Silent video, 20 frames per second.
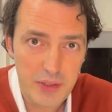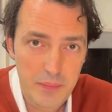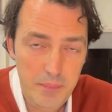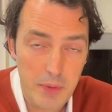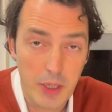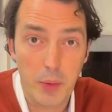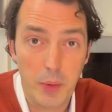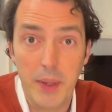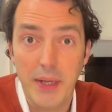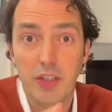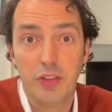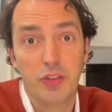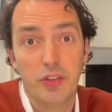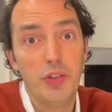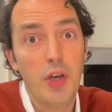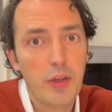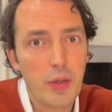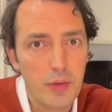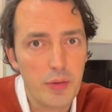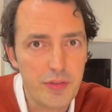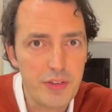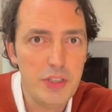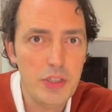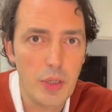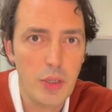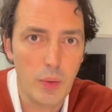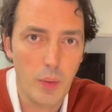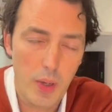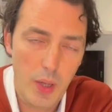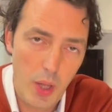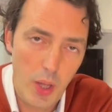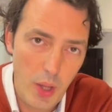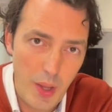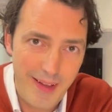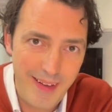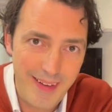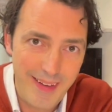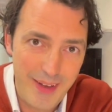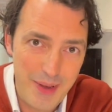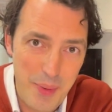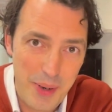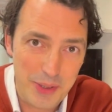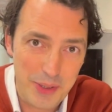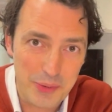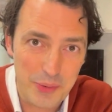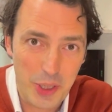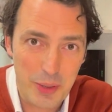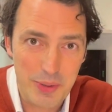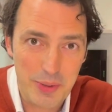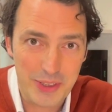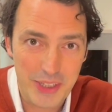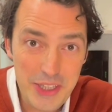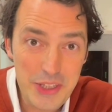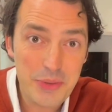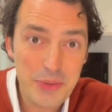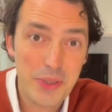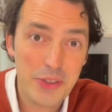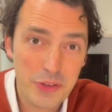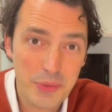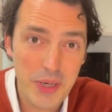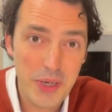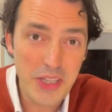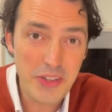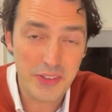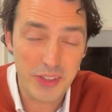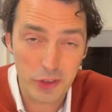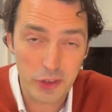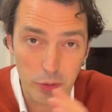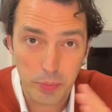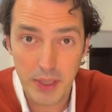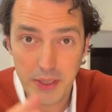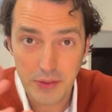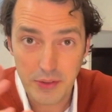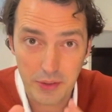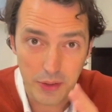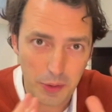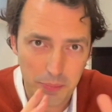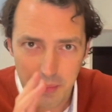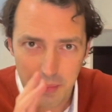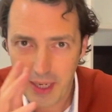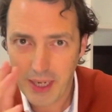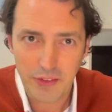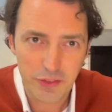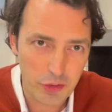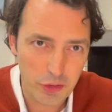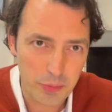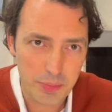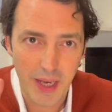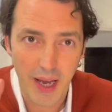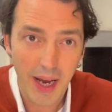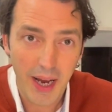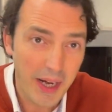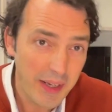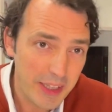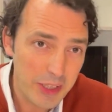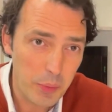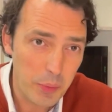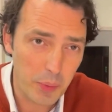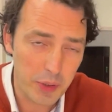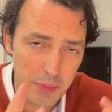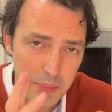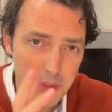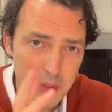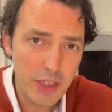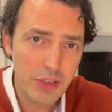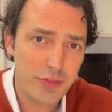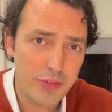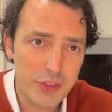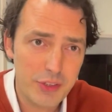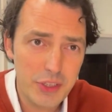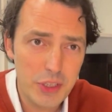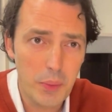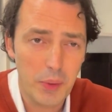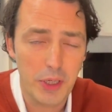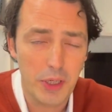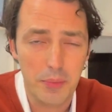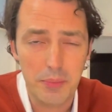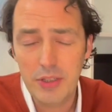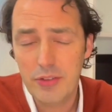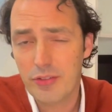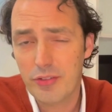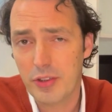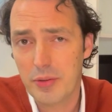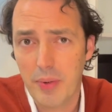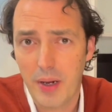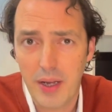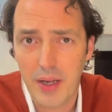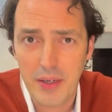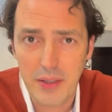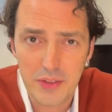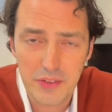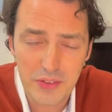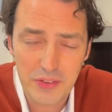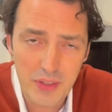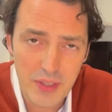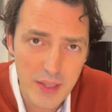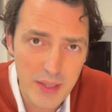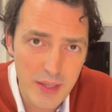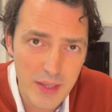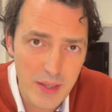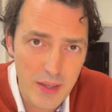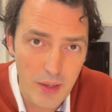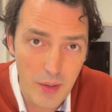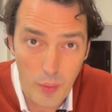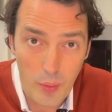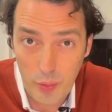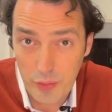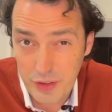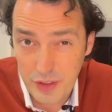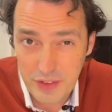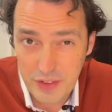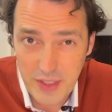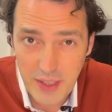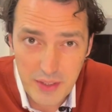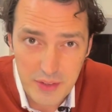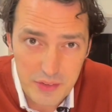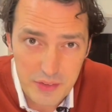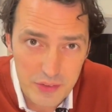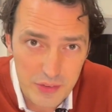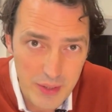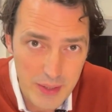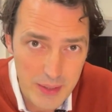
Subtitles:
By the way, there's another video where I talk about interest rates and explain you the whole mechanism behind it, what it means for you, what it means for buyers or for tenants.